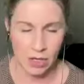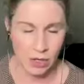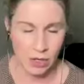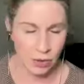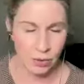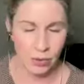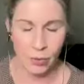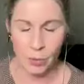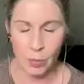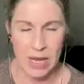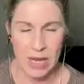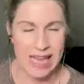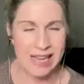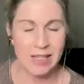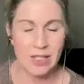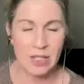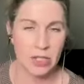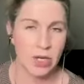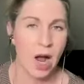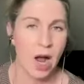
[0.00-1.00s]
your
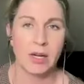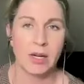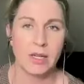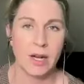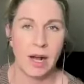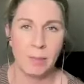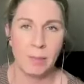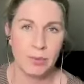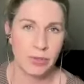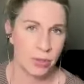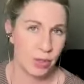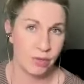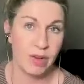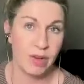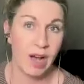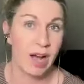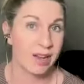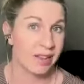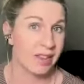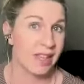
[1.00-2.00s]
week stocked up so you've
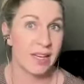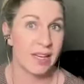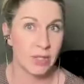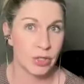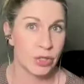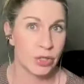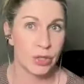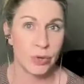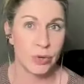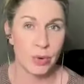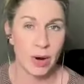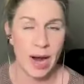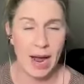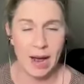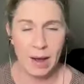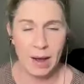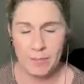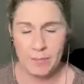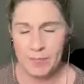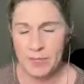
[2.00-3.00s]
got things to
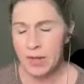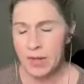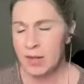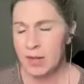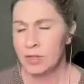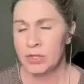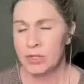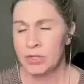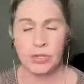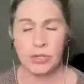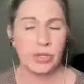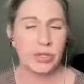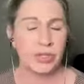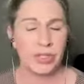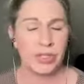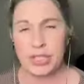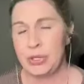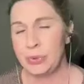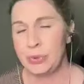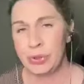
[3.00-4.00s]
grab.
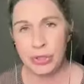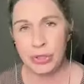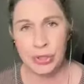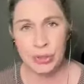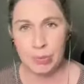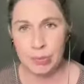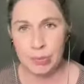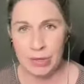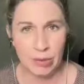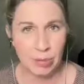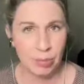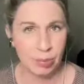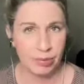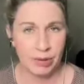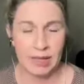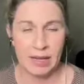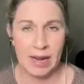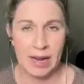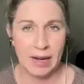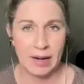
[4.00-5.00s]
Certainly you could do meal
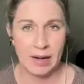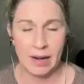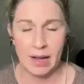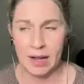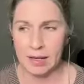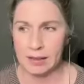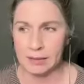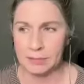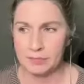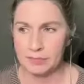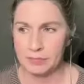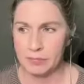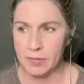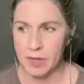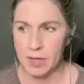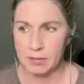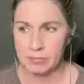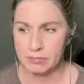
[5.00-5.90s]
plan